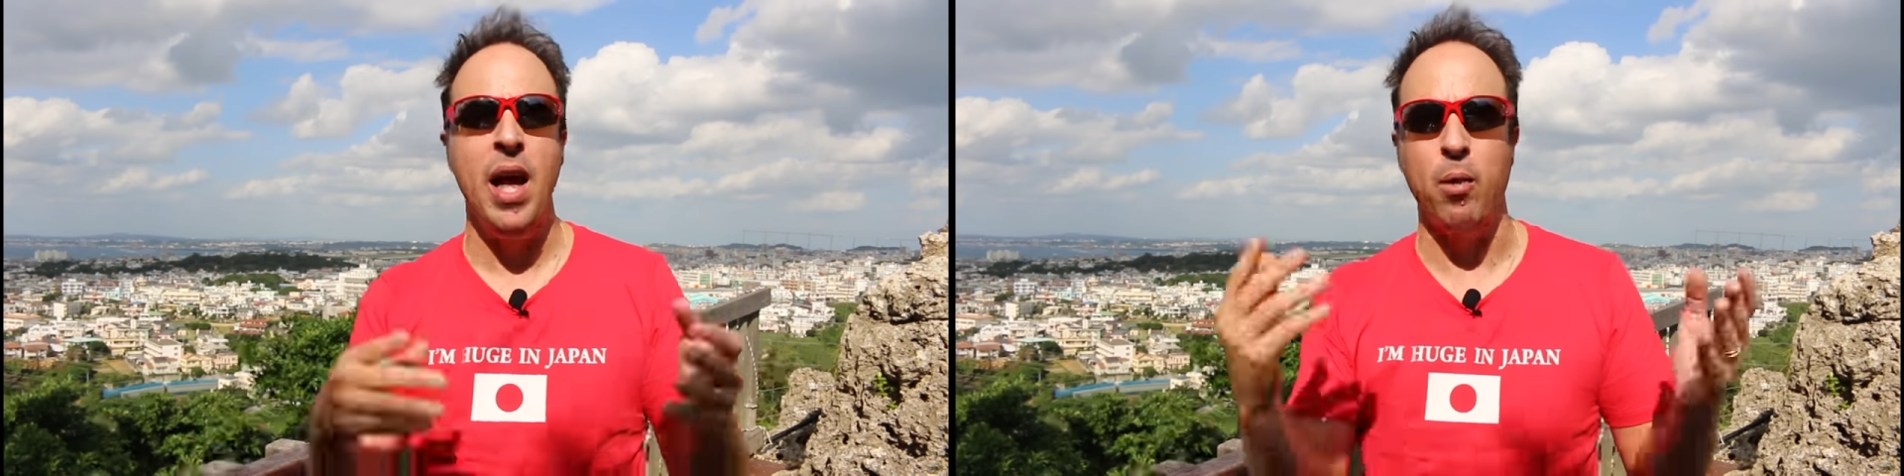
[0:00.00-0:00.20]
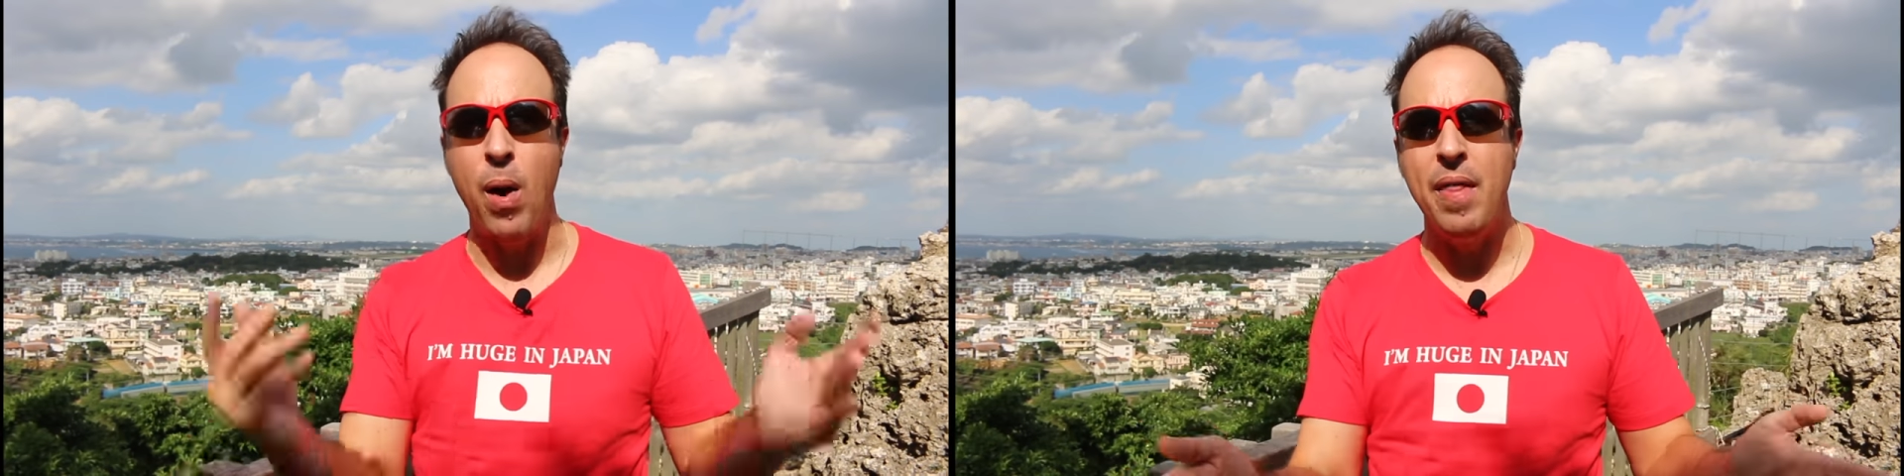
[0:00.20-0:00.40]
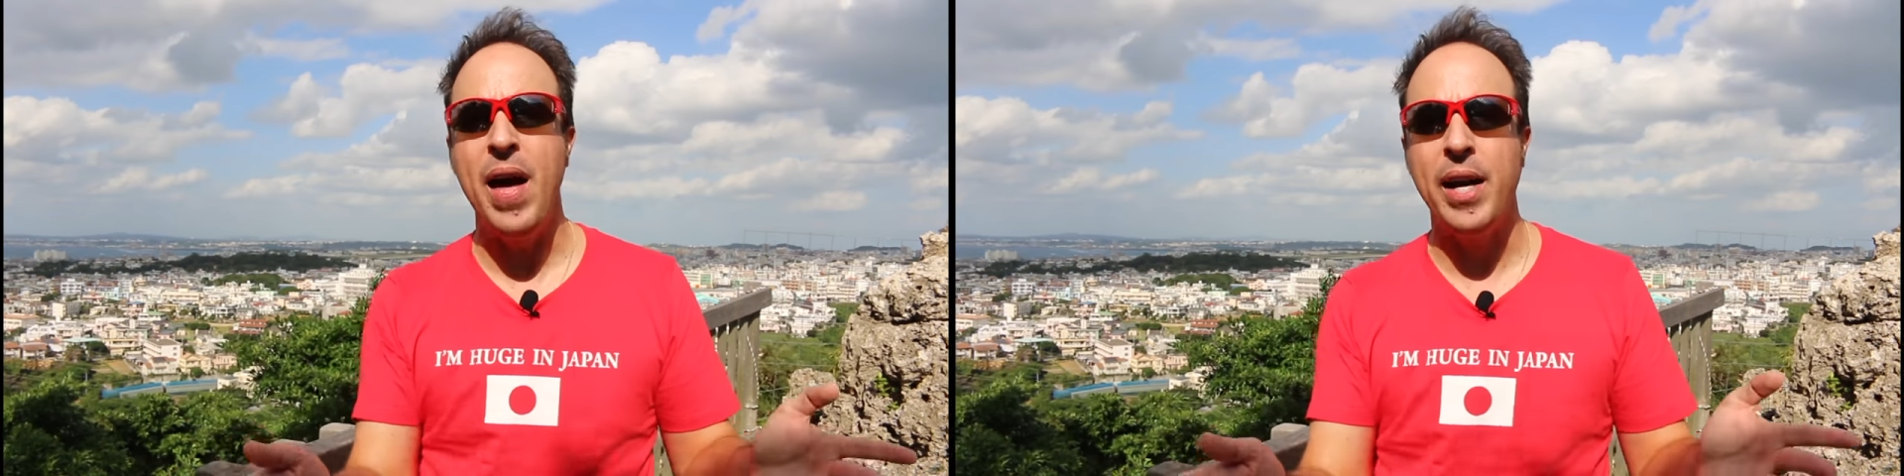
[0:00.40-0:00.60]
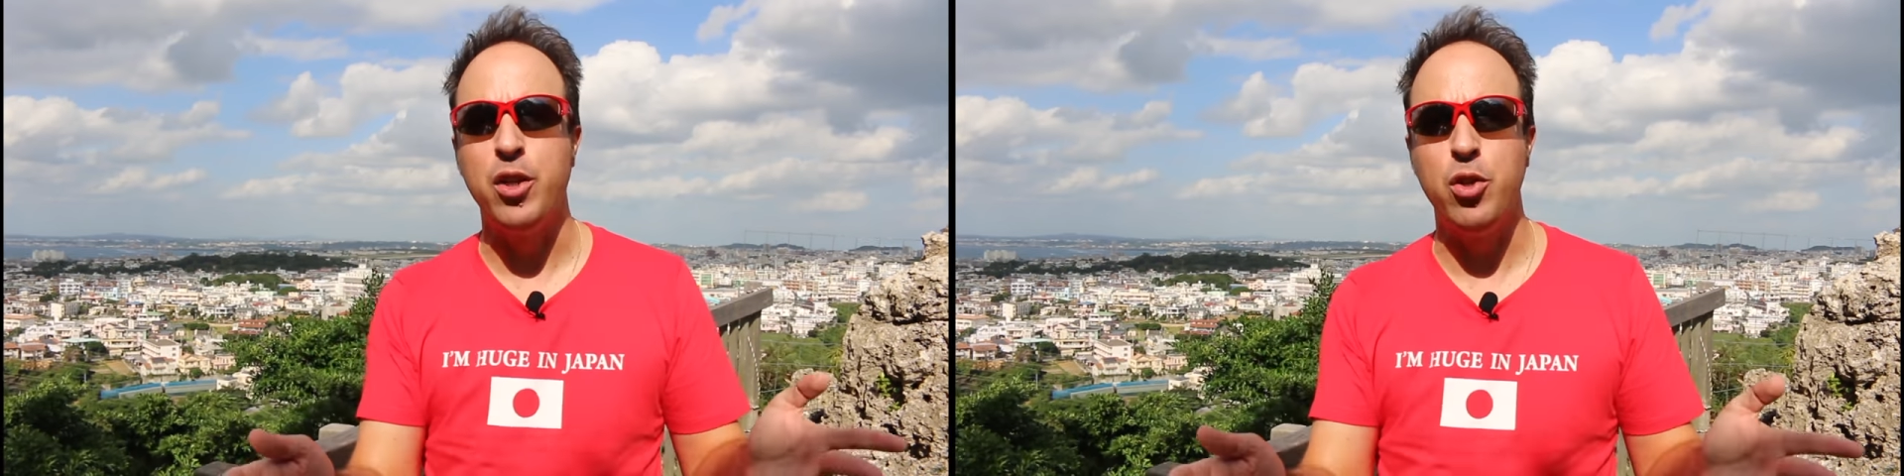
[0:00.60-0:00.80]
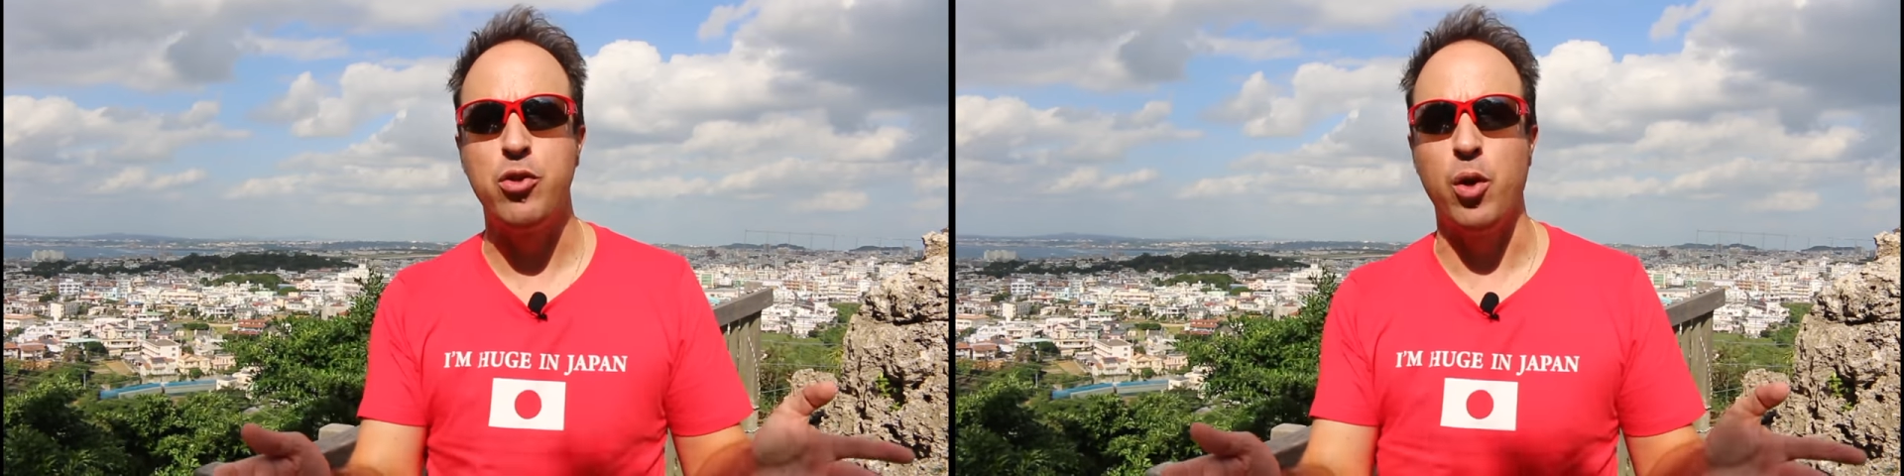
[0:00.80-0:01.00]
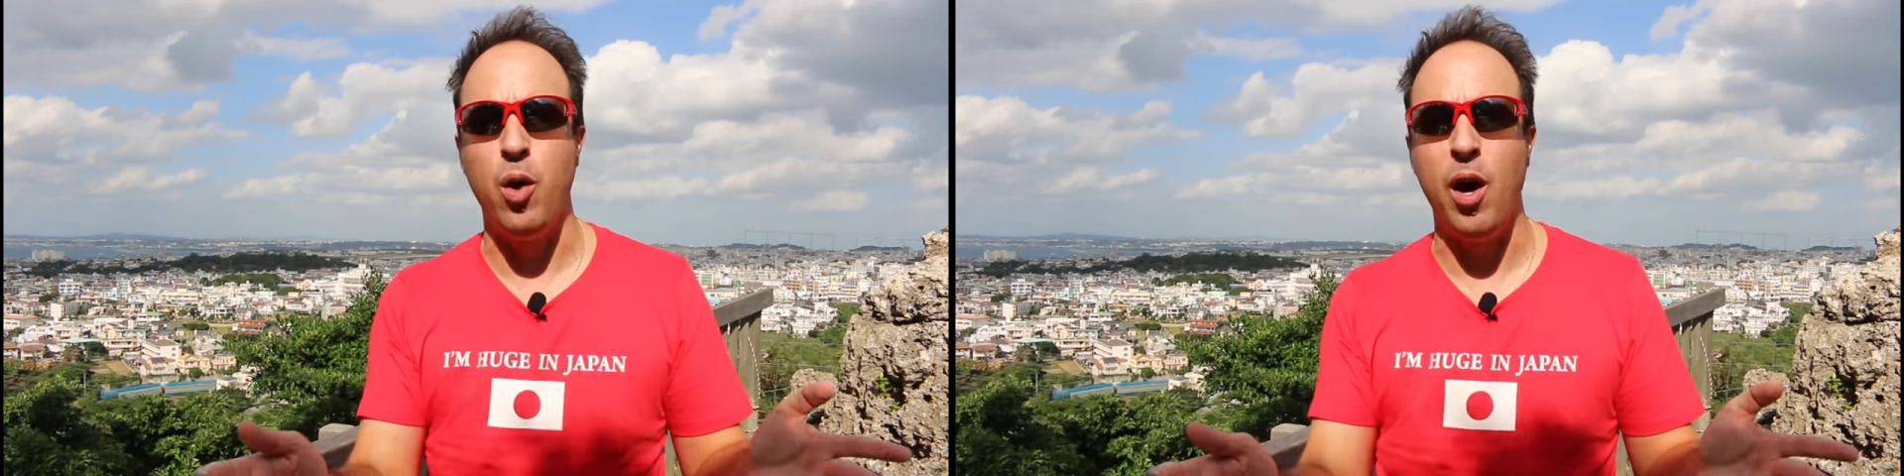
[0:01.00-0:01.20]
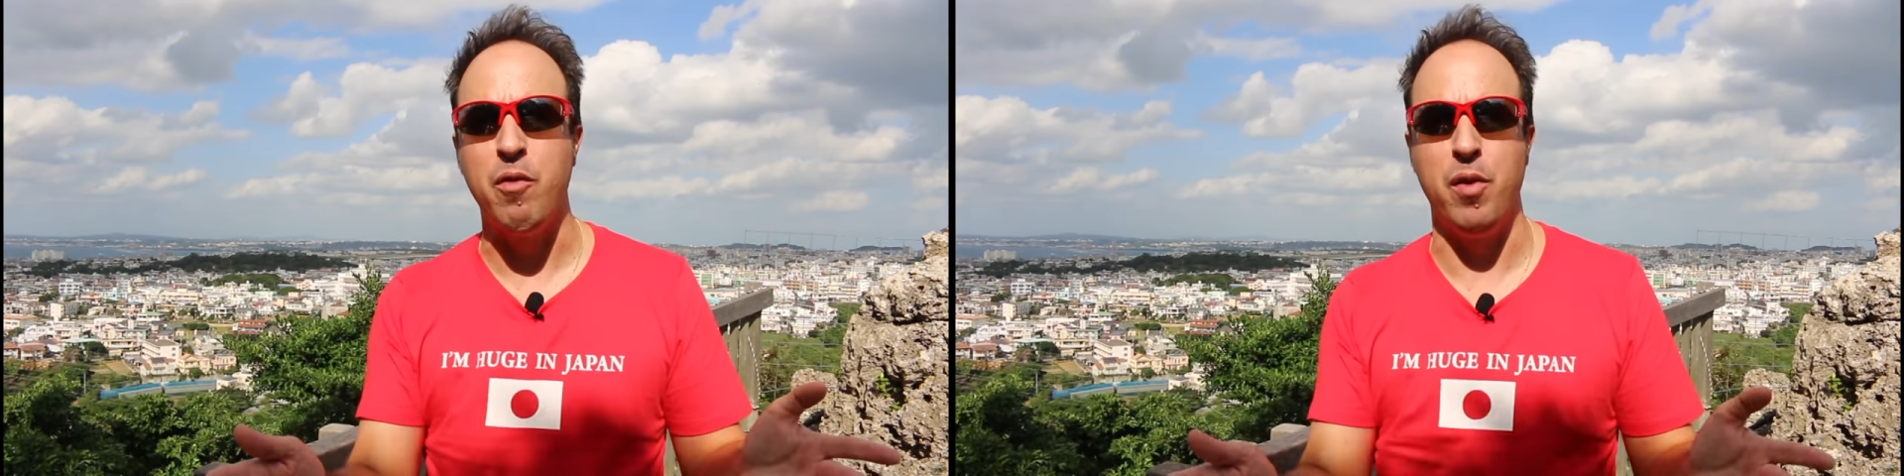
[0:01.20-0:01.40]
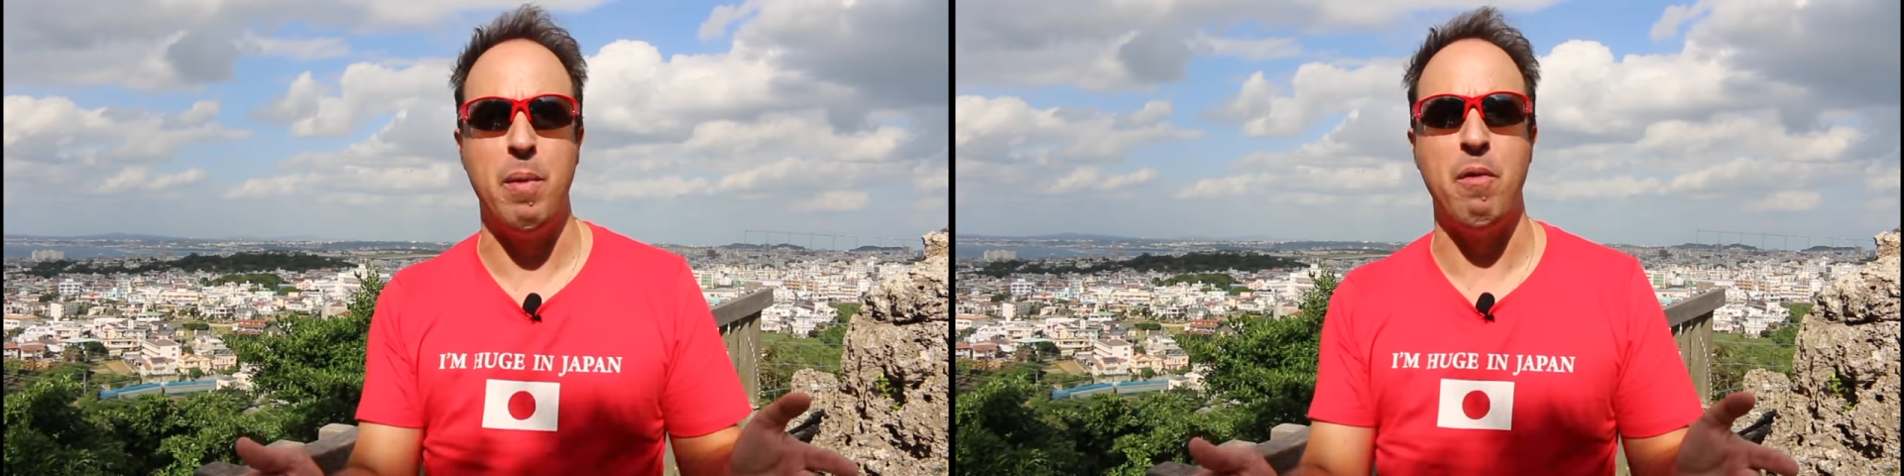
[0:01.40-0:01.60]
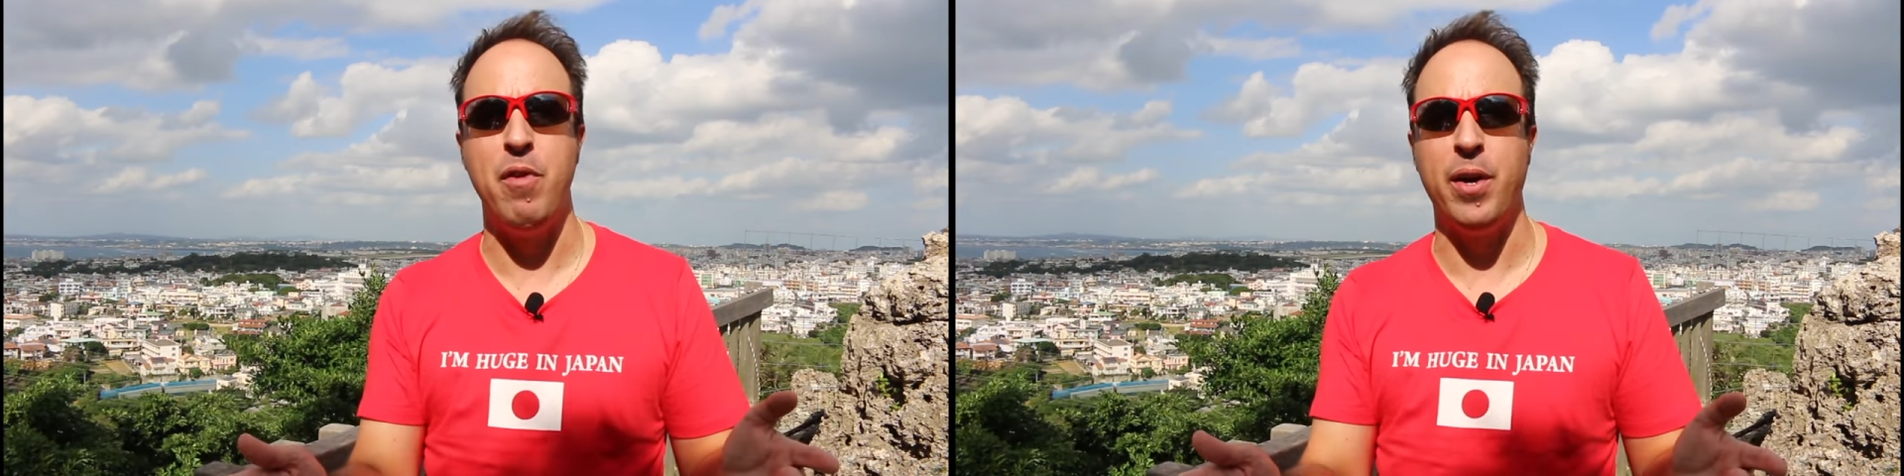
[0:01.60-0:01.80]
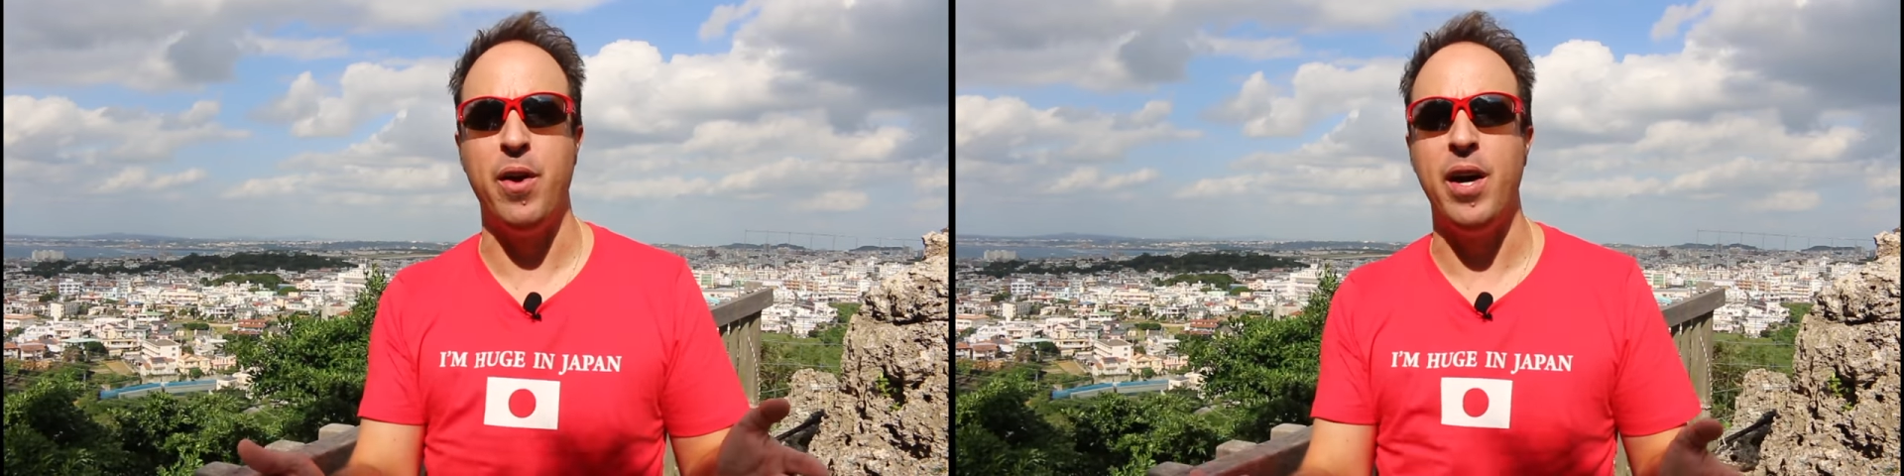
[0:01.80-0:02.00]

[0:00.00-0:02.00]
and why the heck it took so long for them to figure